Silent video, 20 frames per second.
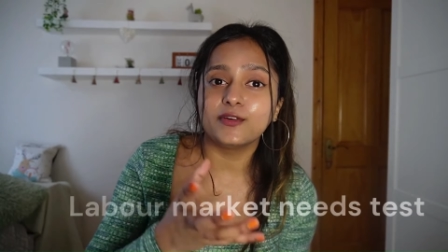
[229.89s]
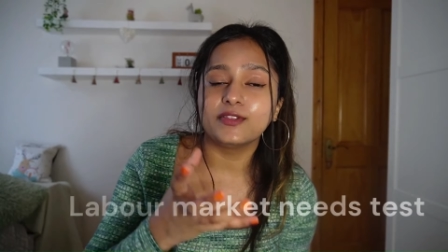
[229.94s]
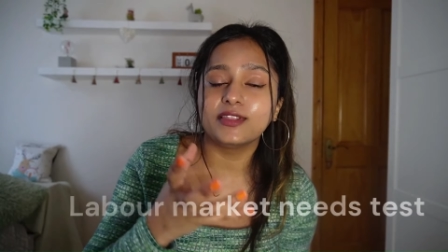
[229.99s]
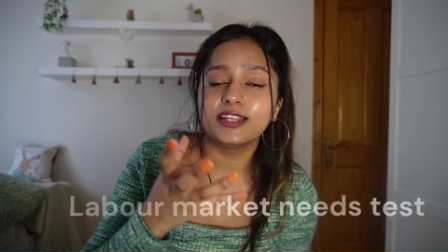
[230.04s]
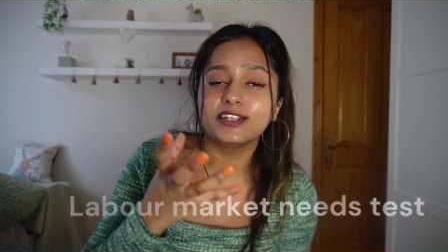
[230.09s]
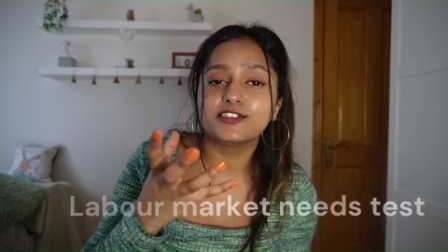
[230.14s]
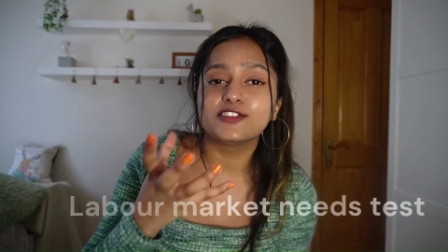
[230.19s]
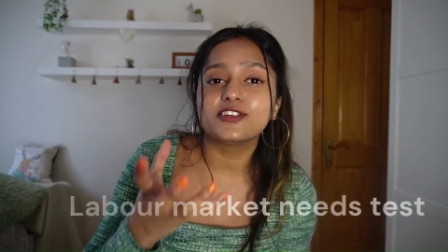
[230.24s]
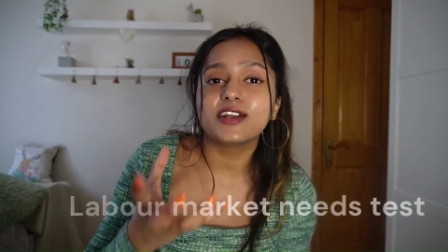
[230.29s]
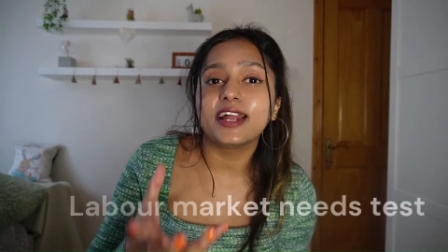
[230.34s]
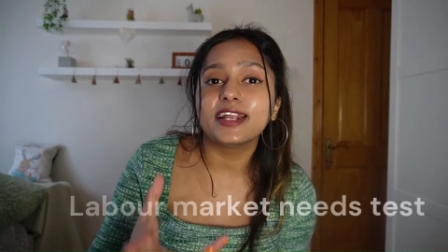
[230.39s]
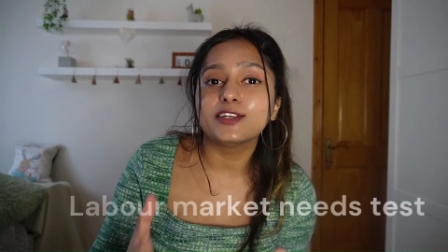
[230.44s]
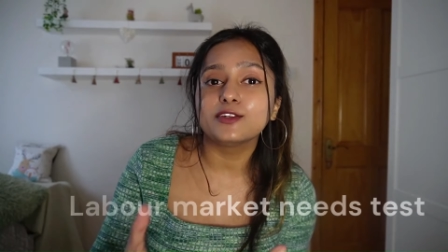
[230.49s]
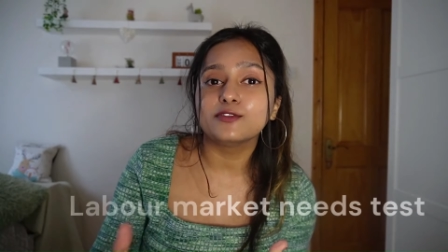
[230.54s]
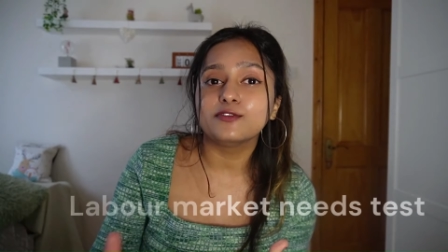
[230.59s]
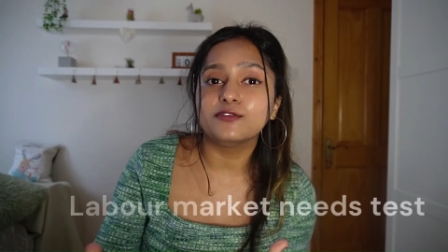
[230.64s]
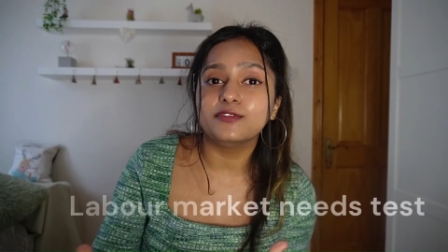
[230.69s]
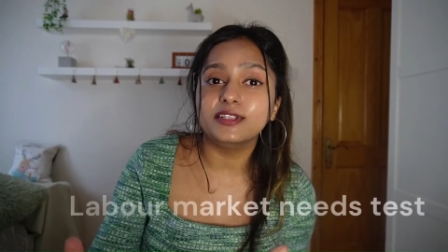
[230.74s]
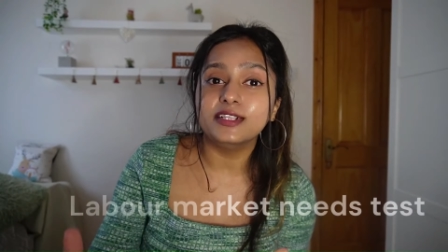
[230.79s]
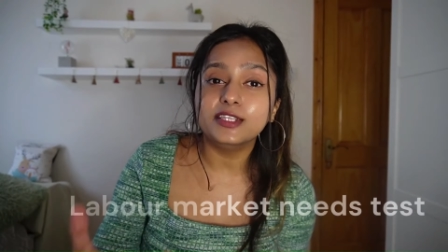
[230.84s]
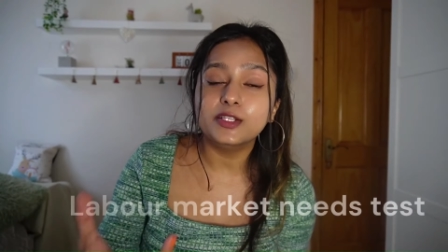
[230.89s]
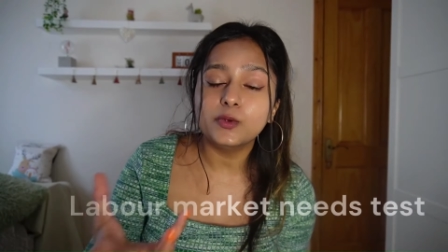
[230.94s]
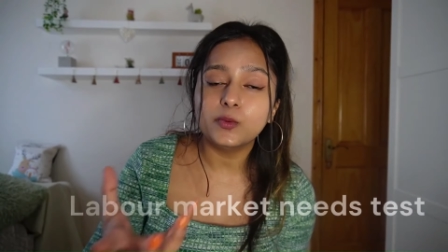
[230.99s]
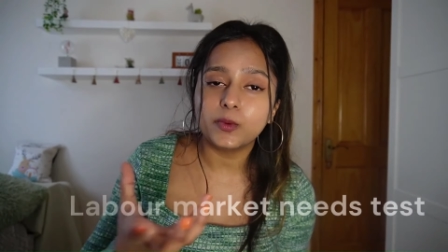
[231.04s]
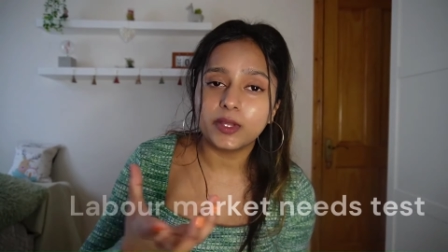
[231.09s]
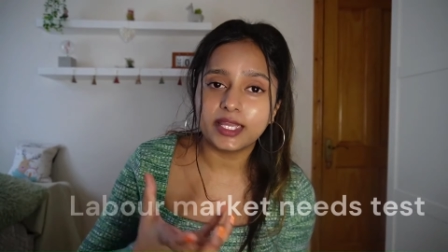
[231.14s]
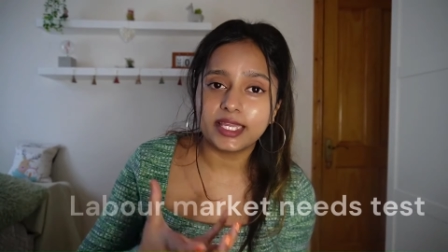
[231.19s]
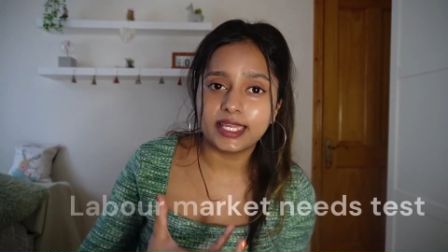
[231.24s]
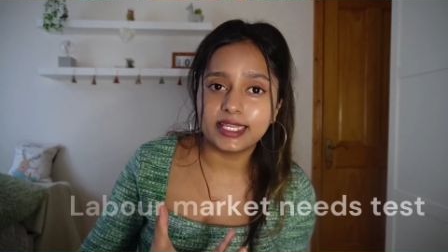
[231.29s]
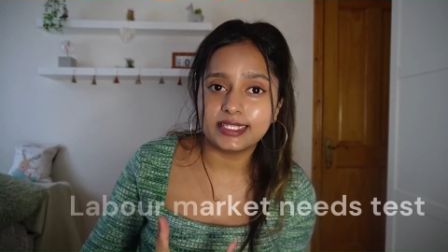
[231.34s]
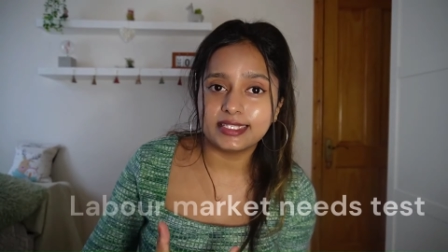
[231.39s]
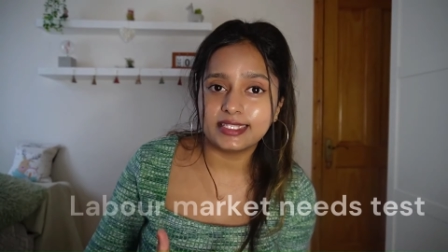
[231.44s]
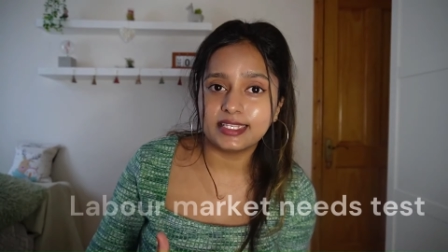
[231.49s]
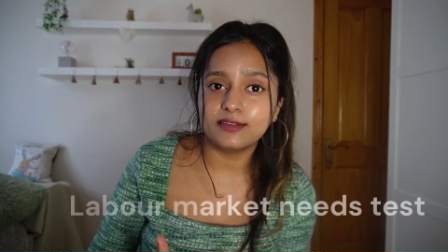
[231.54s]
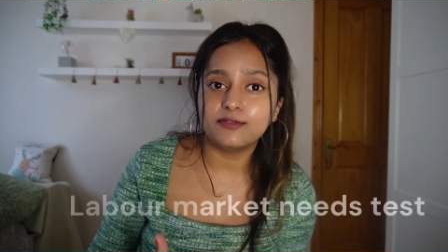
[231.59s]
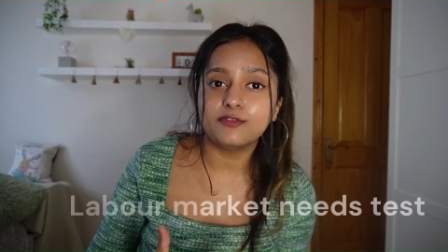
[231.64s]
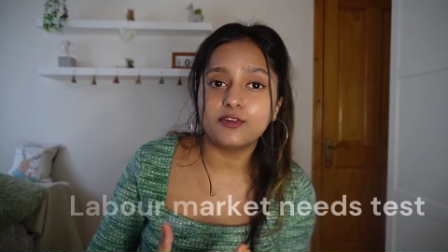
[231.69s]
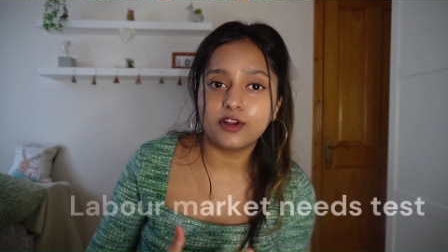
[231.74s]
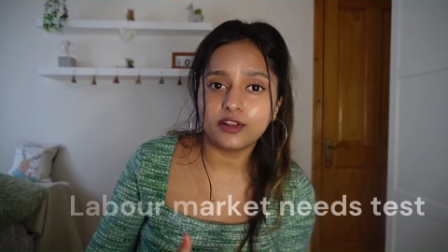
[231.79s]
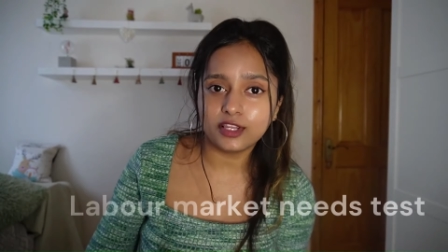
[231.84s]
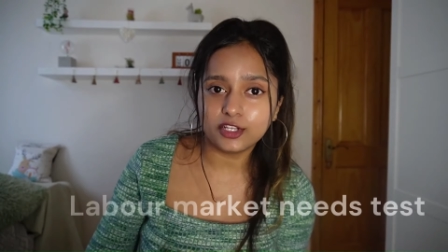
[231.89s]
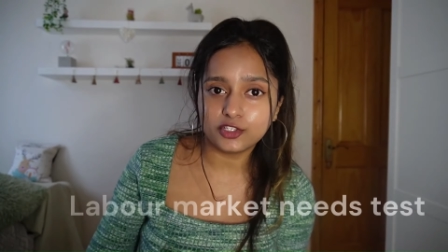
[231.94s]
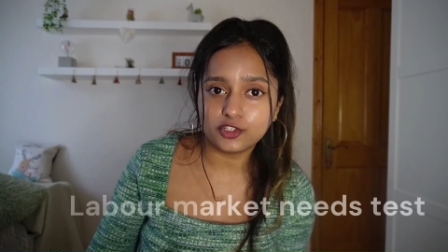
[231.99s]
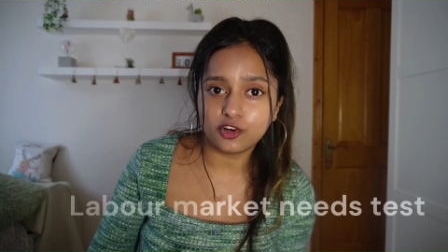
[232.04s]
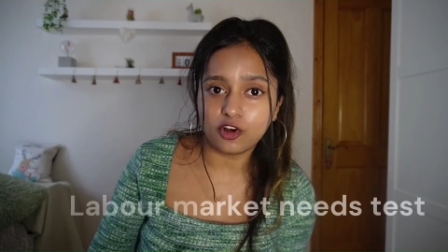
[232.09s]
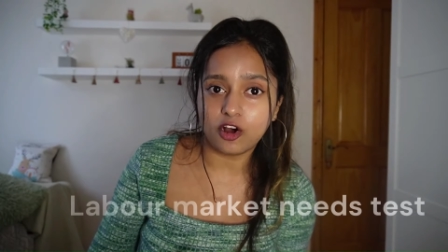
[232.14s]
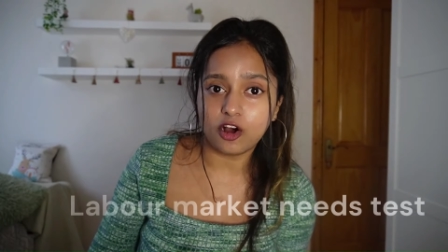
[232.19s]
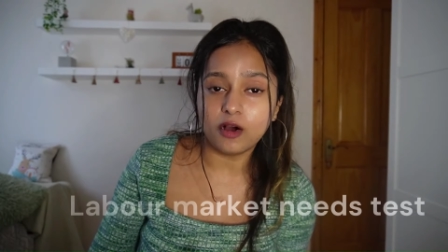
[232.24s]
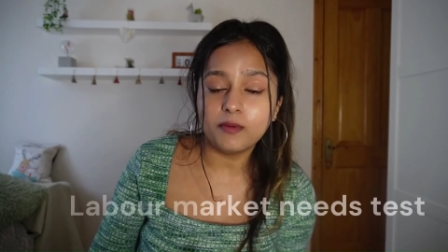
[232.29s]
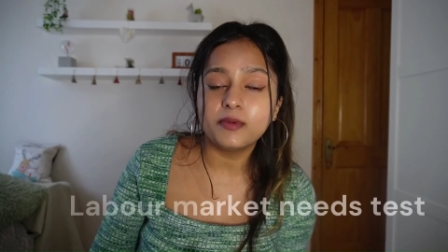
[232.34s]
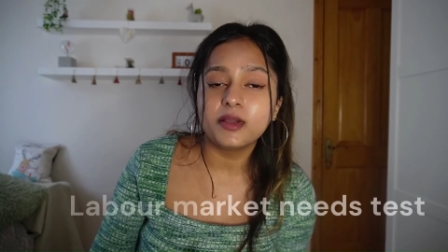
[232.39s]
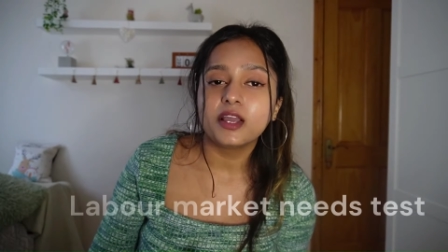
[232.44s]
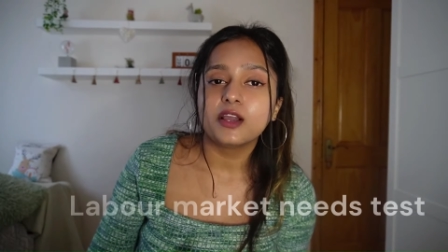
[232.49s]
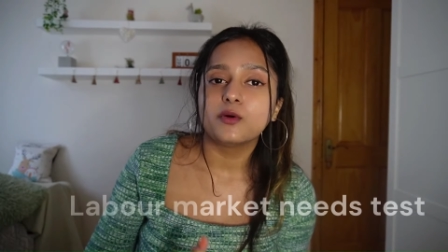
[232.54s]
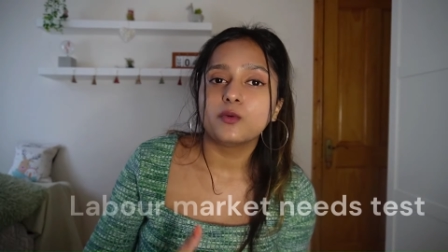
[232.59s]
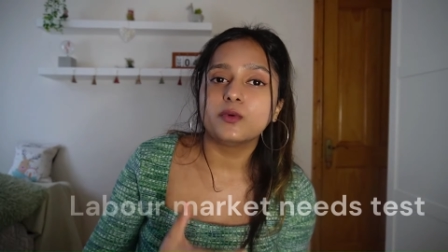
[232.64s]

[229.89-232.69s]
they try to fill the vacancy for the job